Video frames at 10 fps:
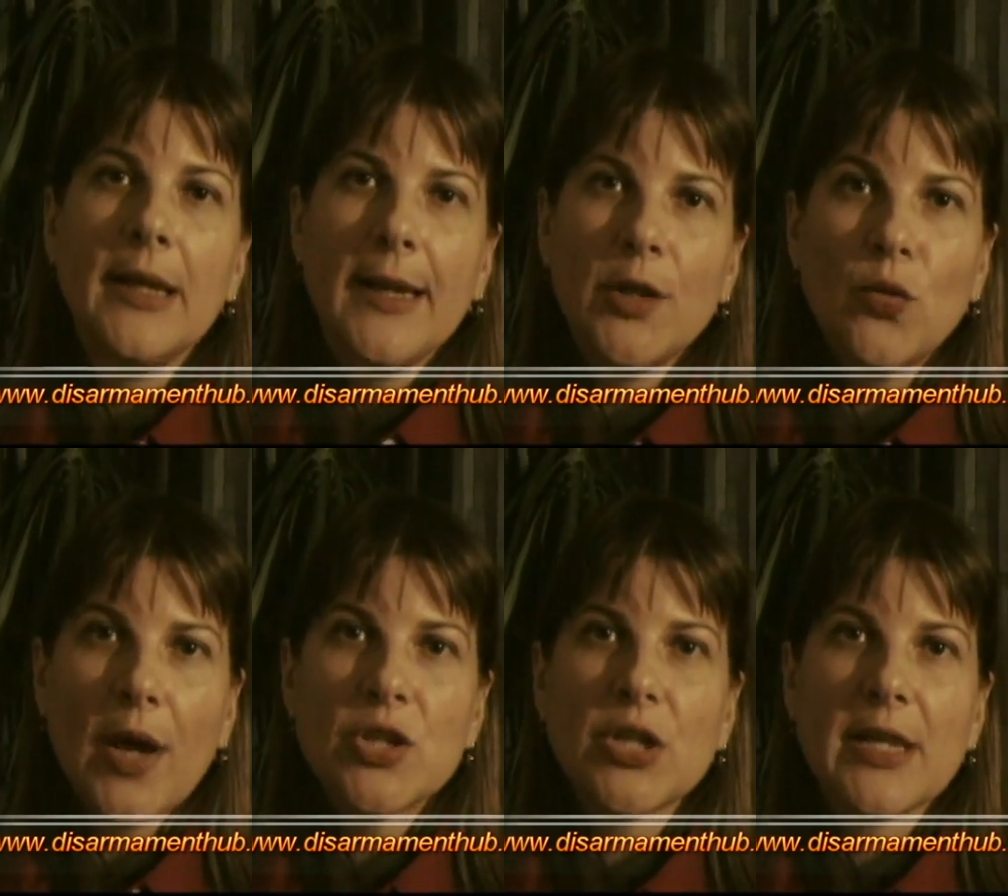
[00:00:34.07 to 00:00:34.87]
and to
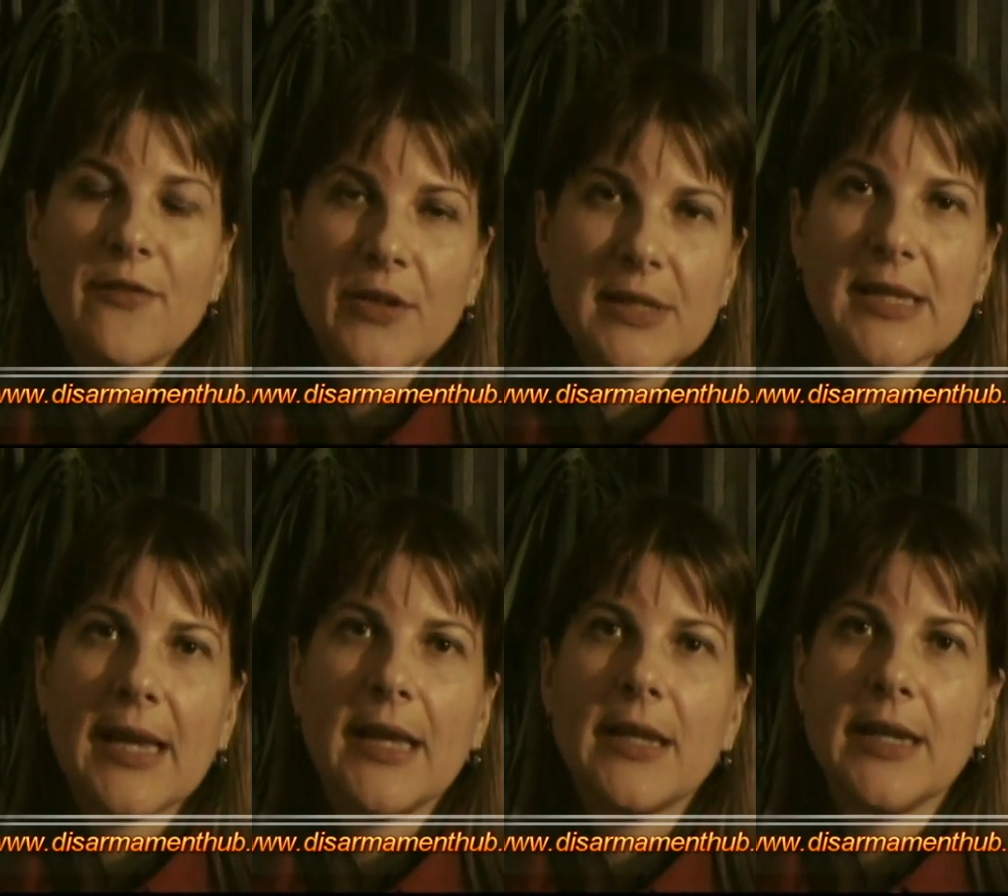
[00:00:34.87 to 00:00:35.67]
actually
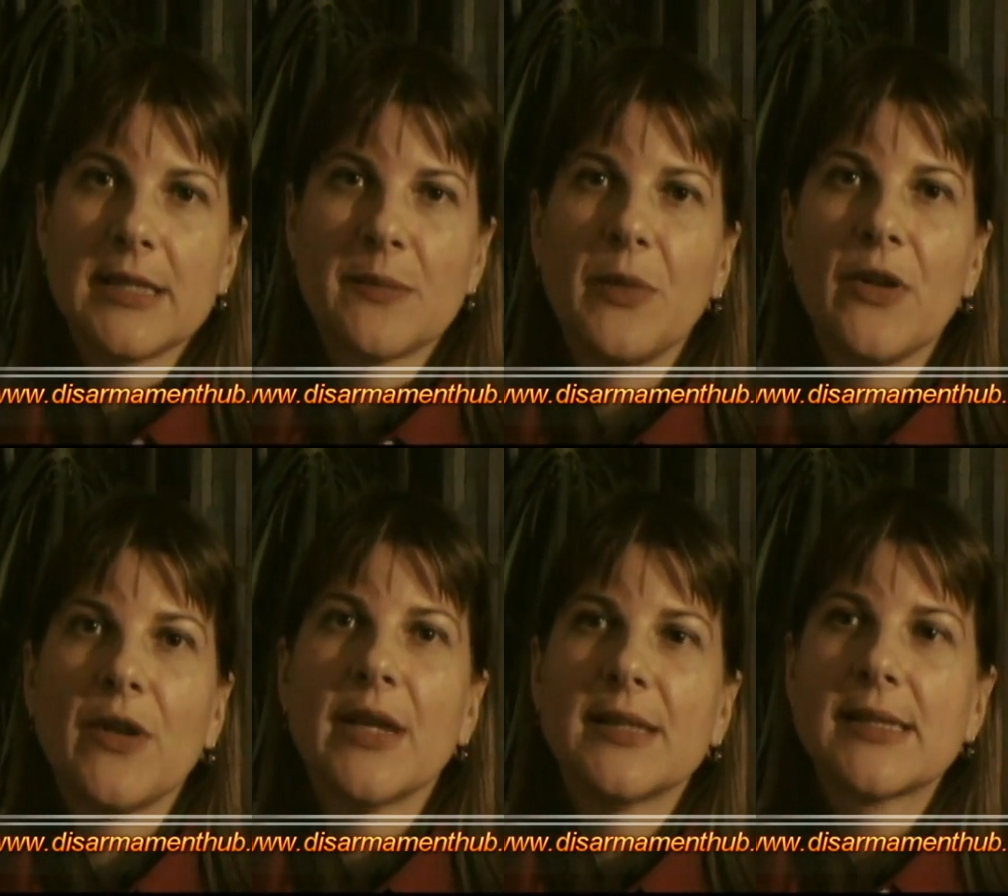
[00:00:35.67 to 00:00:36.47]
firsthand
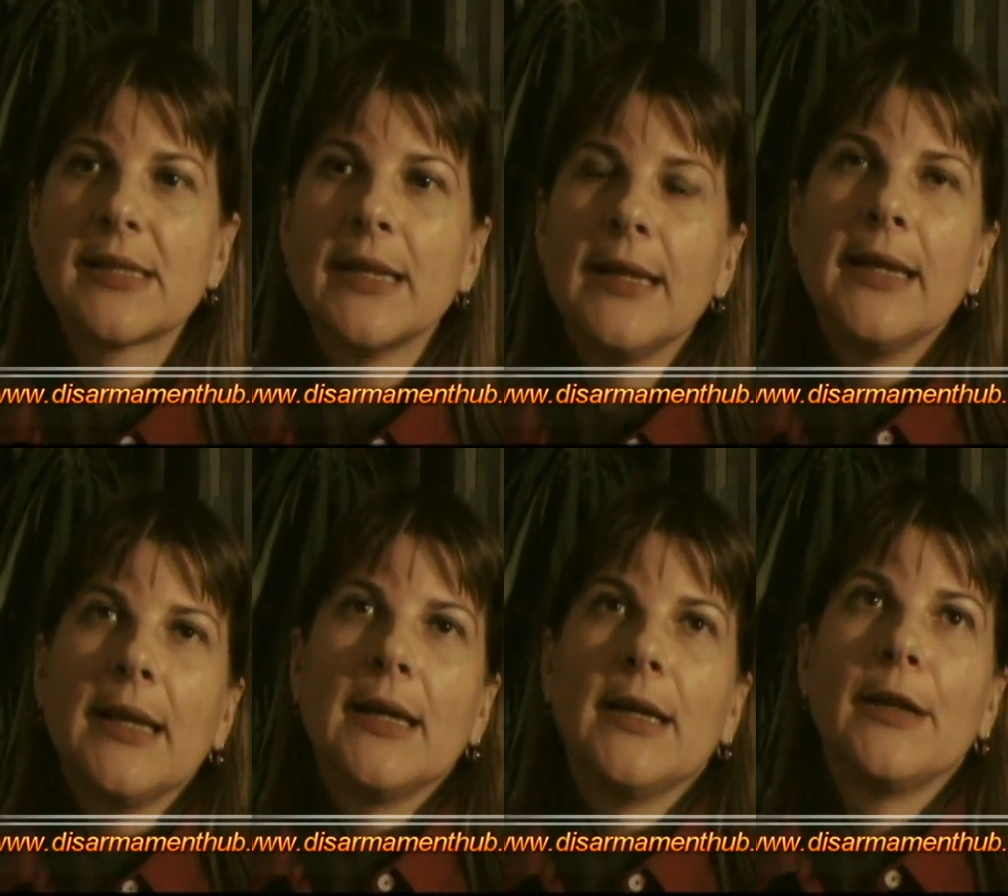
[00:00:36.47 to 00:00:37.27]
experience
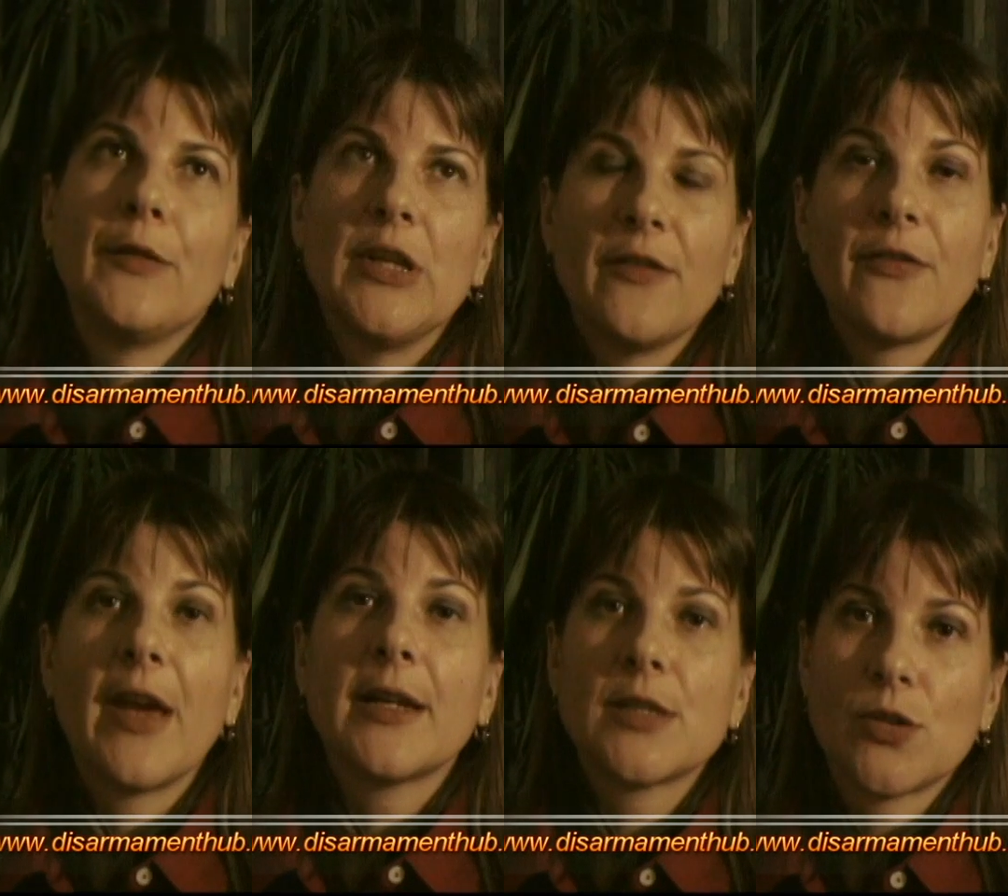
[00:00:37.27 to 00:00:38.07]
the
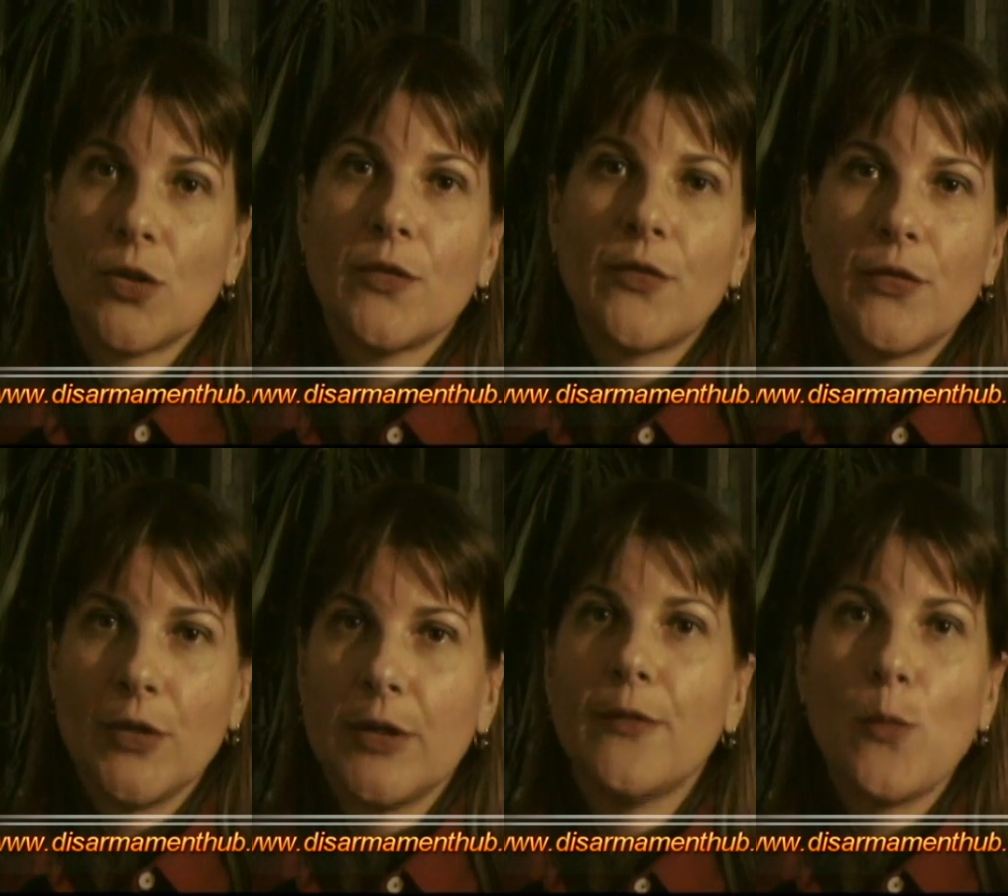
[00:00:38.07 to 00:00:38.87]
effects of
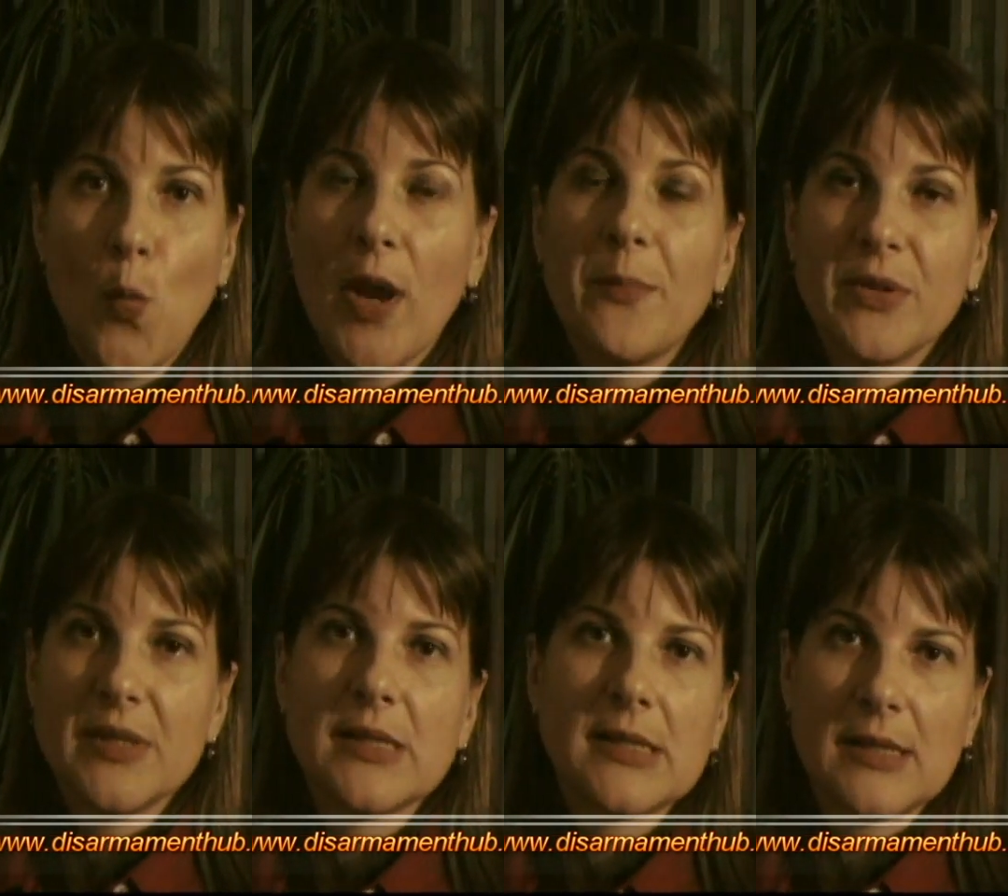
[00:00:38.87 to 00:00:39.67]

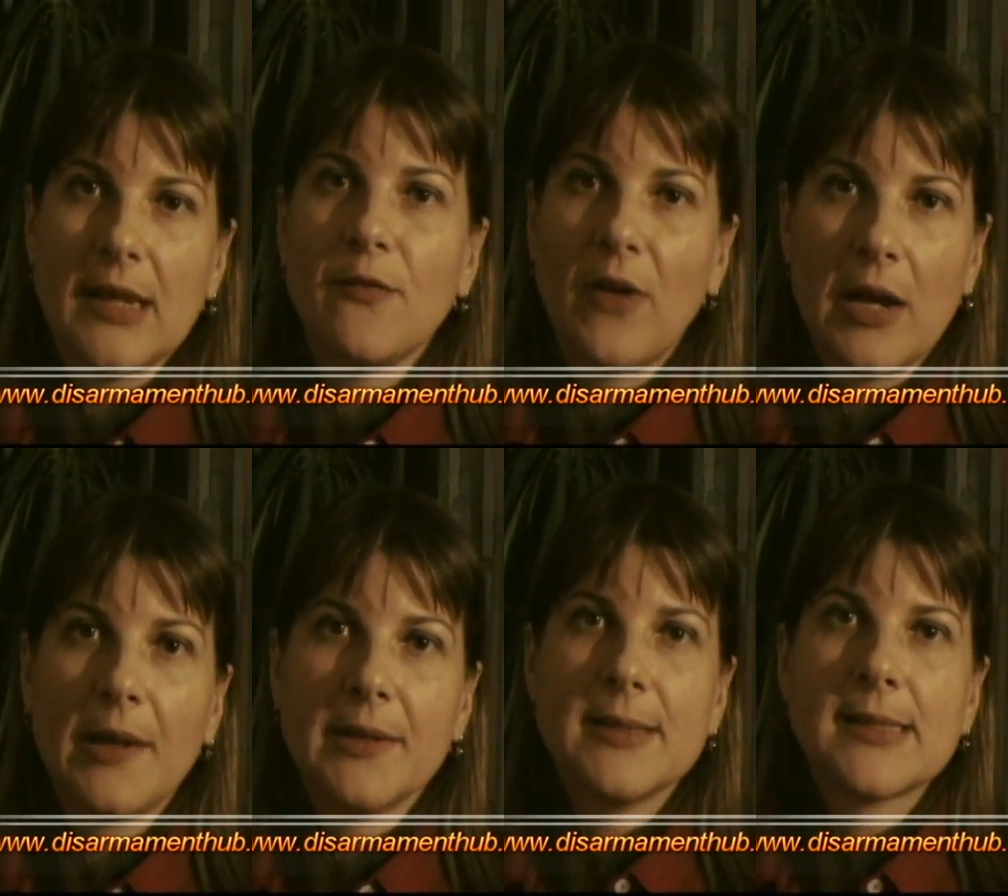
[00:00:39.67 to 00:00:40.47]
weapons and
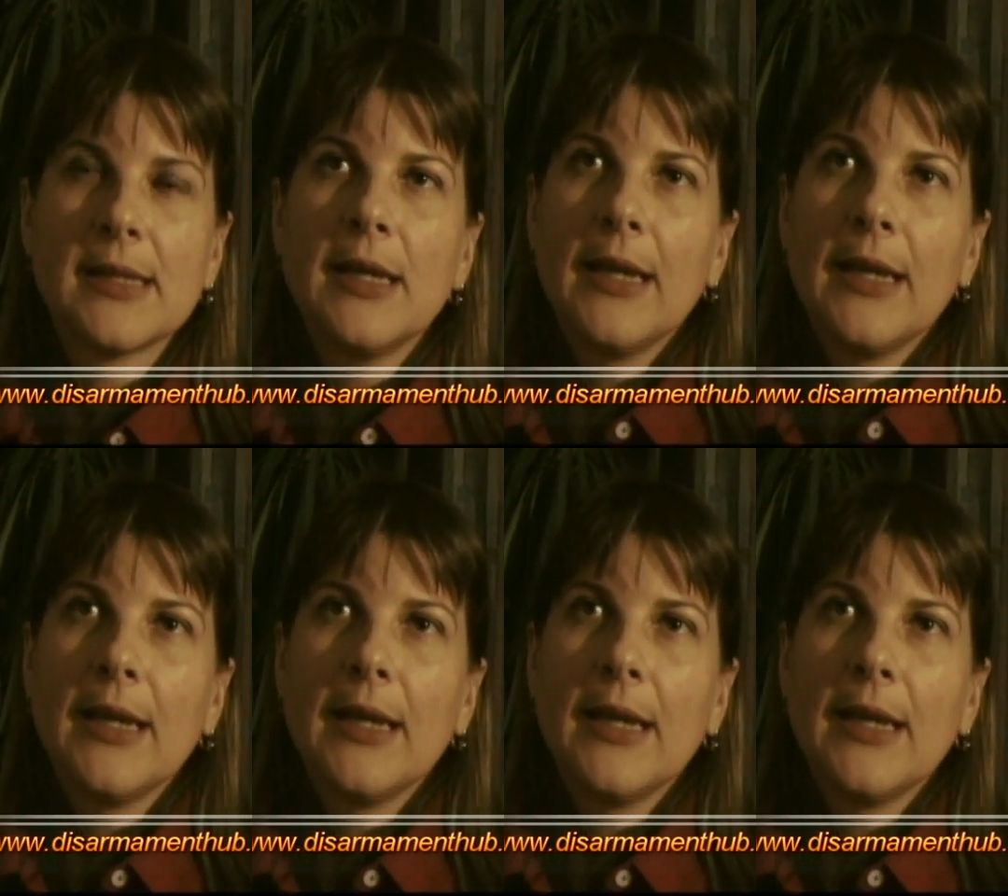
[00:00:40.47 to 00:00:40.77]
violence.